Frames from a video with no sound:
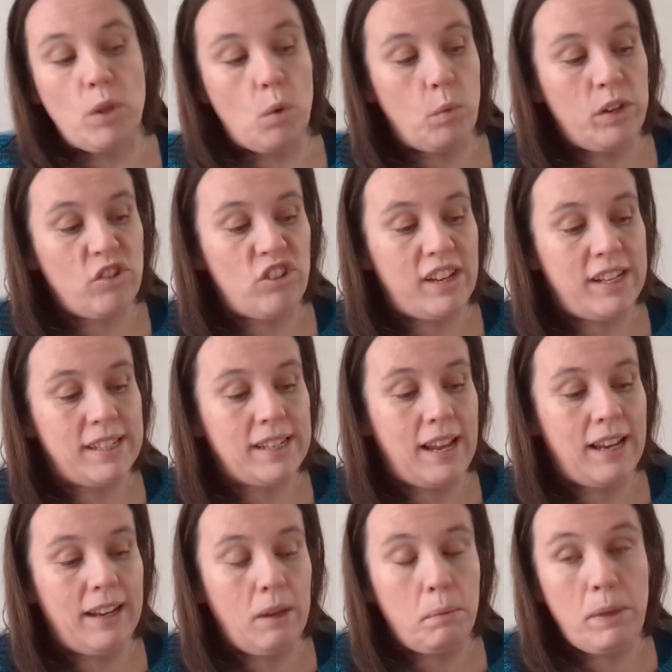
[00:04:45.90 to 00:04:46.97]
which is
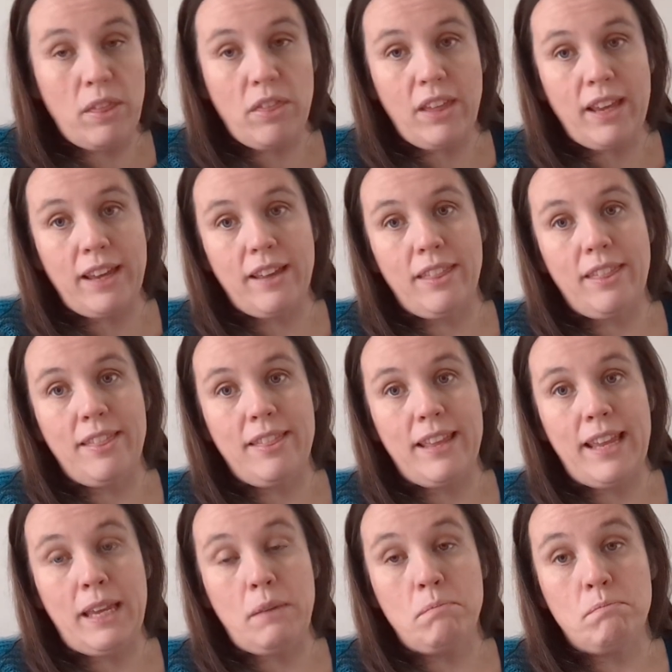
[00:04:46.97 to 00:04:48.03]
a little bit thicker than
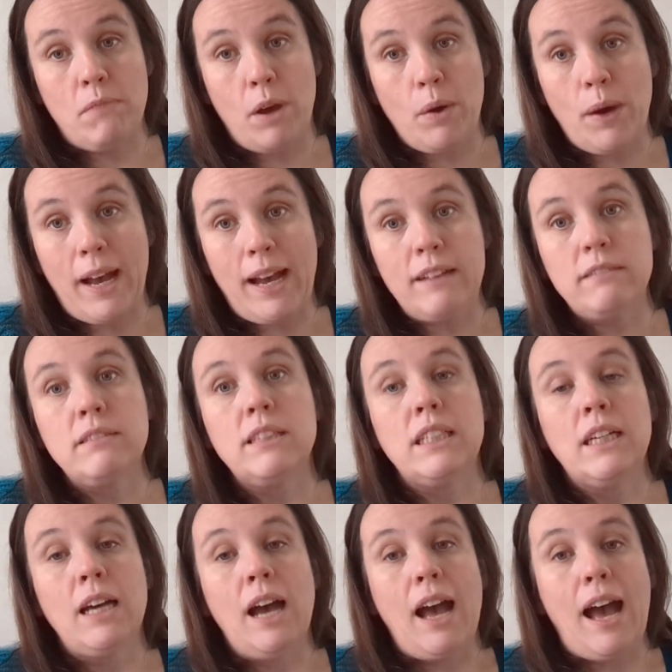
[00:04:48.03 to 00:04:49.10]
the mohair
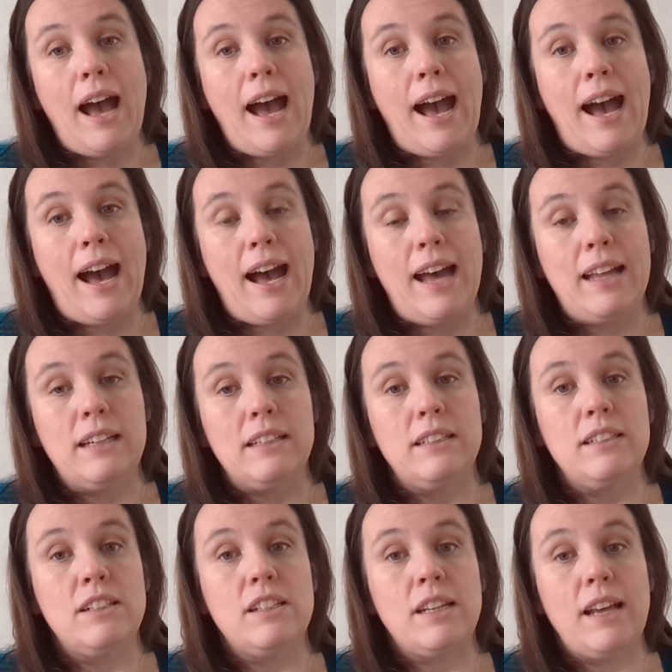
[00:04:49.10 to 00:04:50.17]

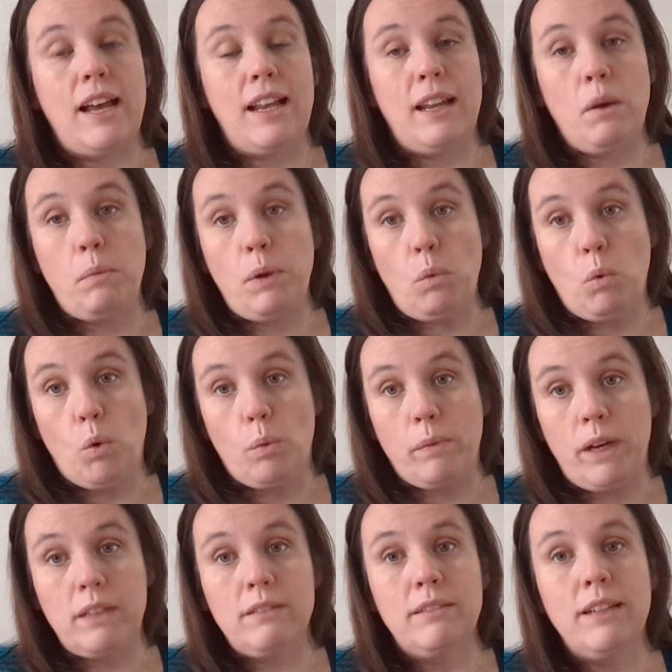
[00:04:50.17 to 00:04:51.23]
and a little bit
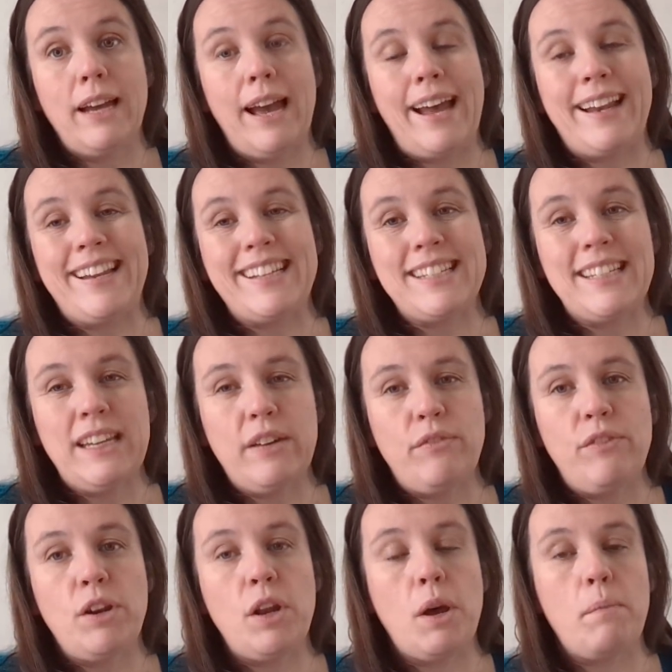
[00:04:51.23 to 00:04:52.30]
warmer, and it's
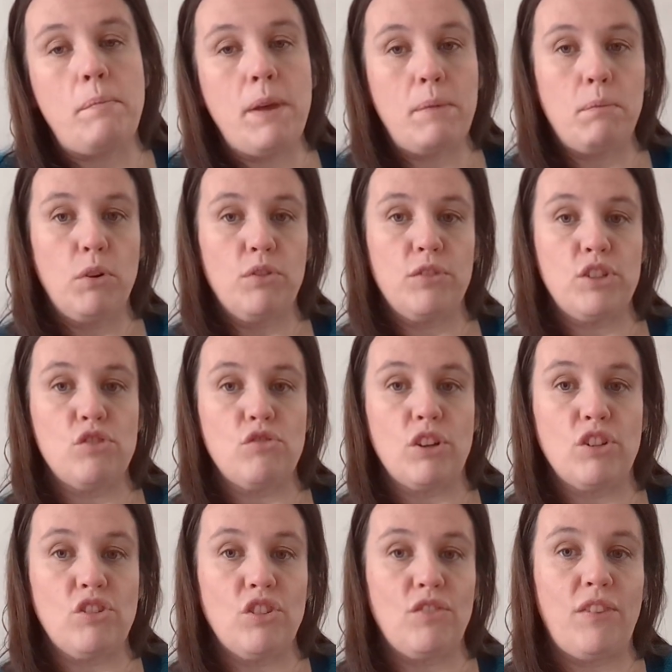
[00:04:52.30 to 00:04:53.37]
given a bit more of a
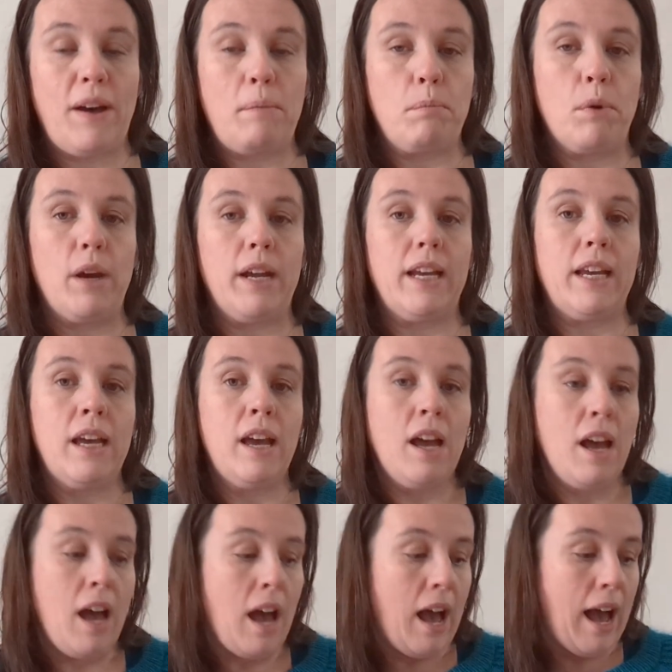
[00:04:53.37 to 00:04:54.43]
structured fabric.
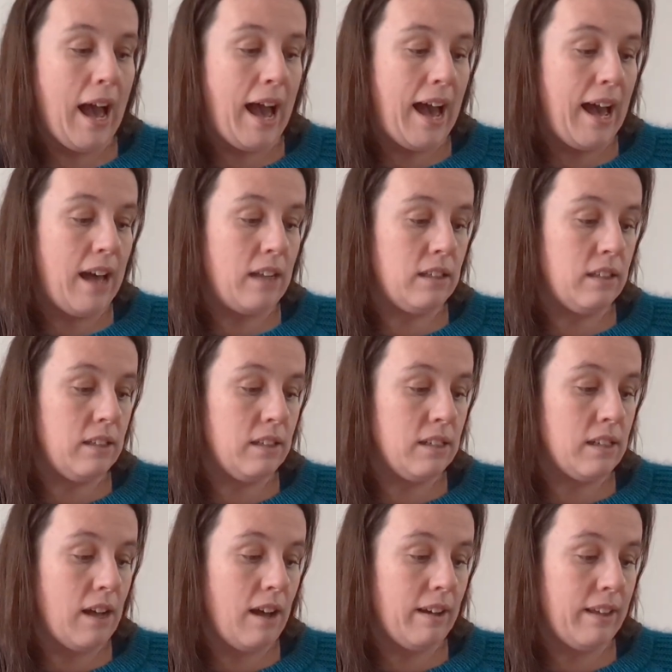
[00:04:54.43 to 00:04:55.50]

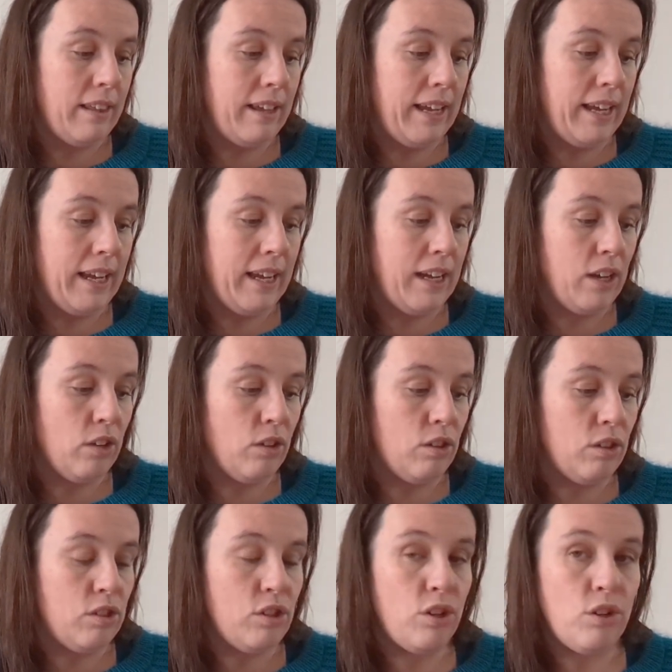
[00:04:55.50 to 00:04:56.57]
And I think
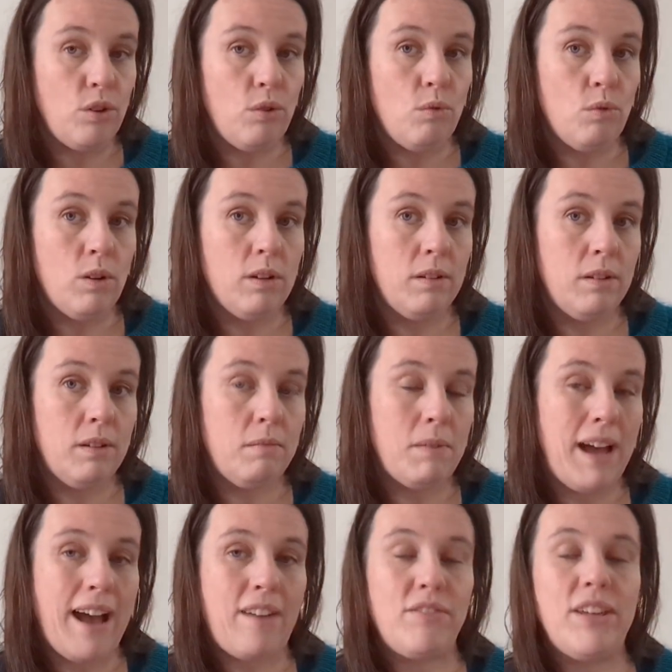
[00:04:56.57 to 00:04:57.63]
the two
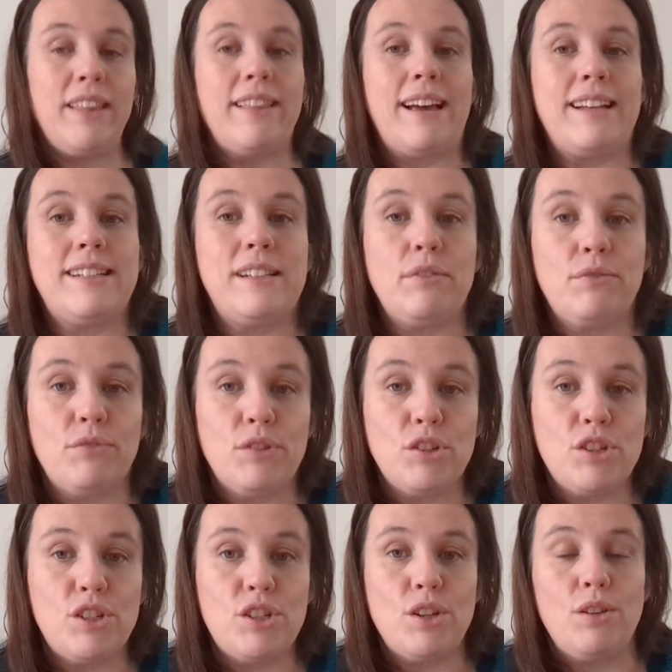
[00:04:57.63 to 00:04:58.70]
having that
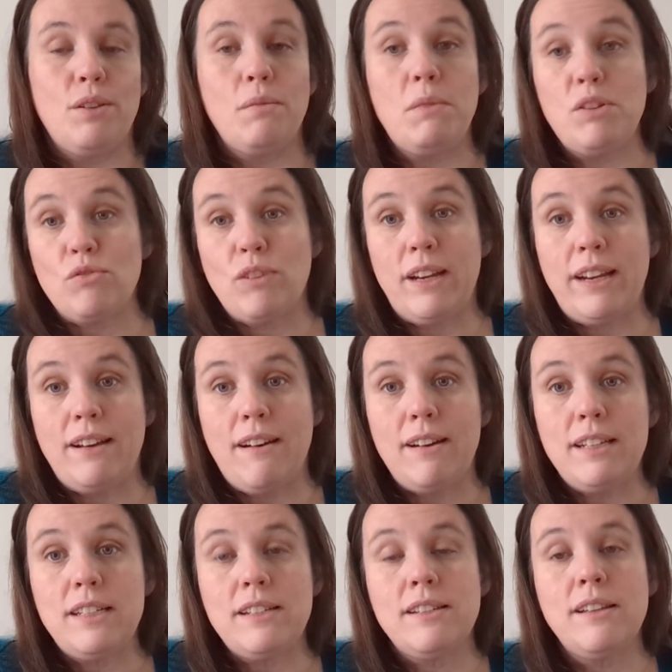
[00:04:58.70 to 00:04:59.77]
difference to them is really
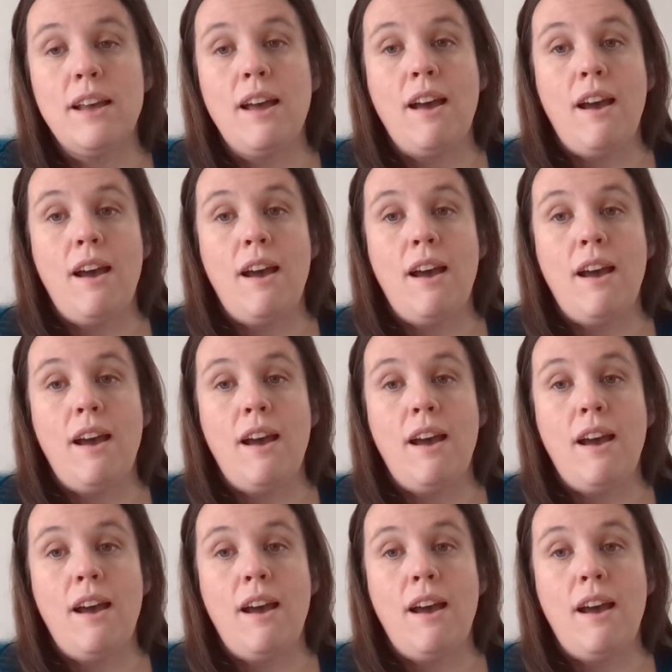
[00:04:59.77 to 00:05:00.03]
nice.